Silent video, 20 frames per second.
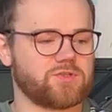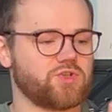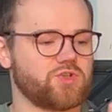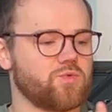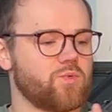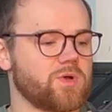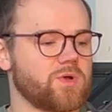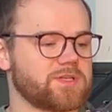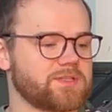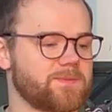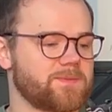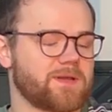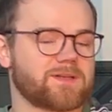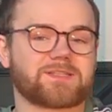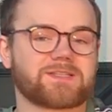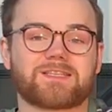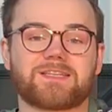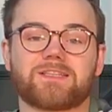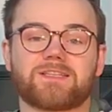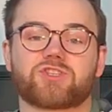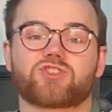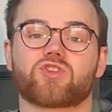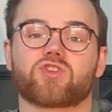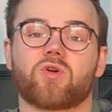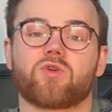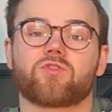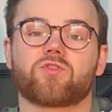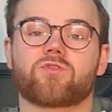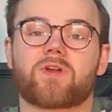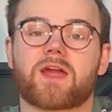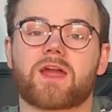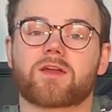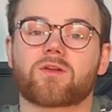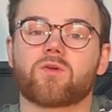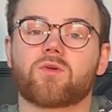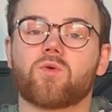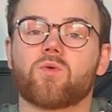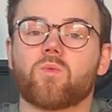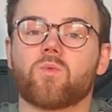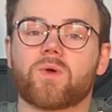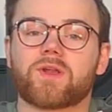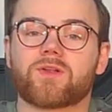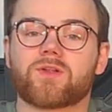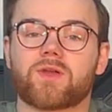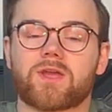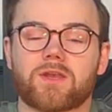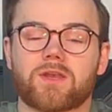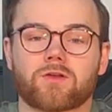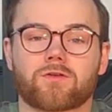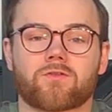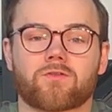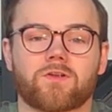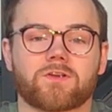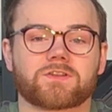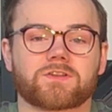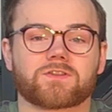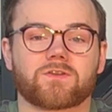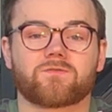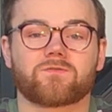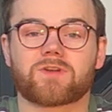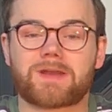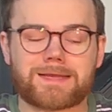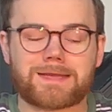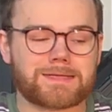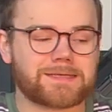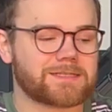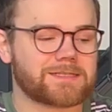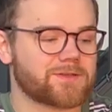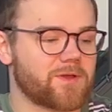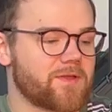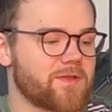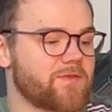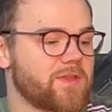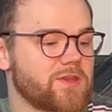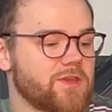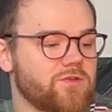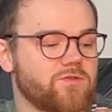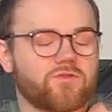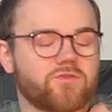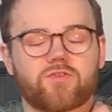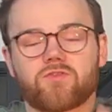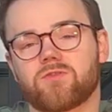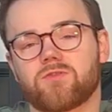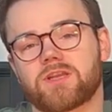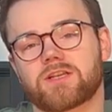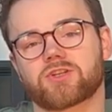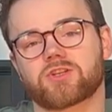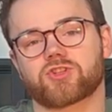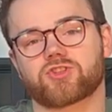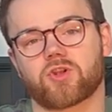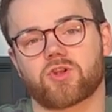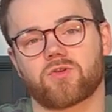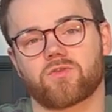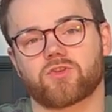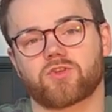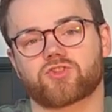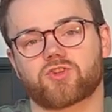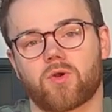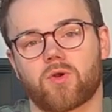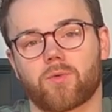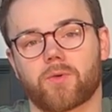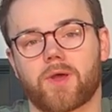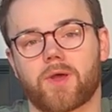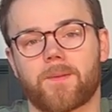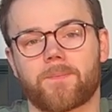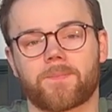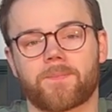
You want to be able to see the shoulder angle when you're in a cross on rings. So I think you do need to show the shoulder.